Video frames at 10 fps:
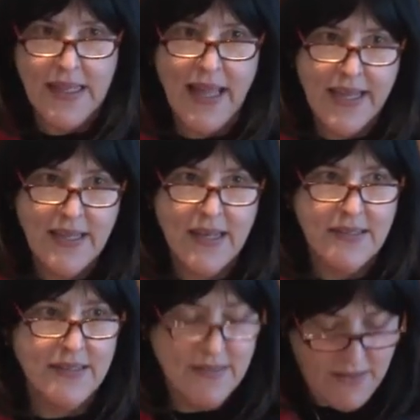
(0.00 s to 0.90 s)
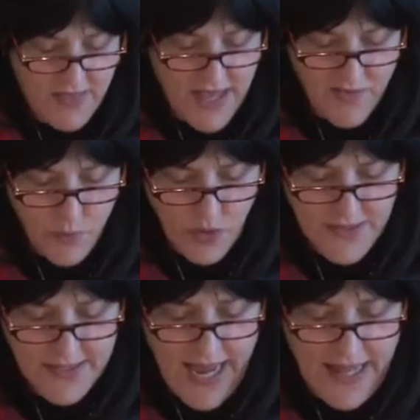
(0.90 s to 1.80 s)
Like us, they have
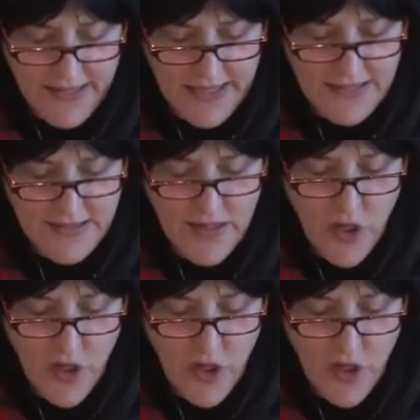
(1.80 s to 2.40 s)
personalities,